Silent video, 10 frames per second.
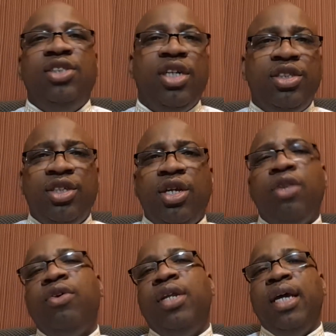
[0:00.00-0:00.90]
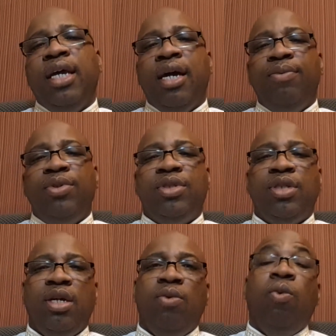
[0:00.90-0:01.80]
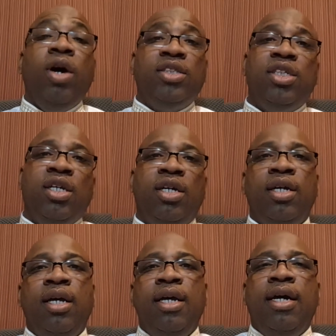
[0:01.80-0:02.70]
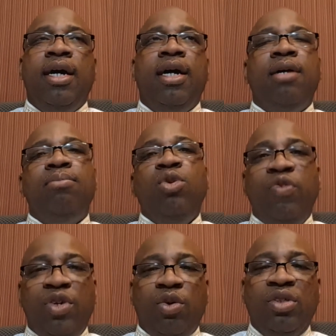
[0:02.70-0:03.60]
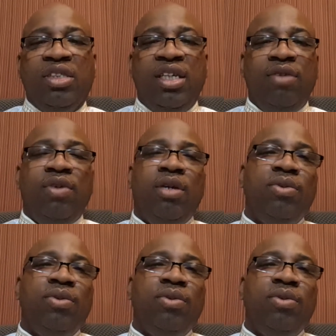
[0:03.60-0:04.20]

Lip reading: just the other day, I was watching a movie on TV.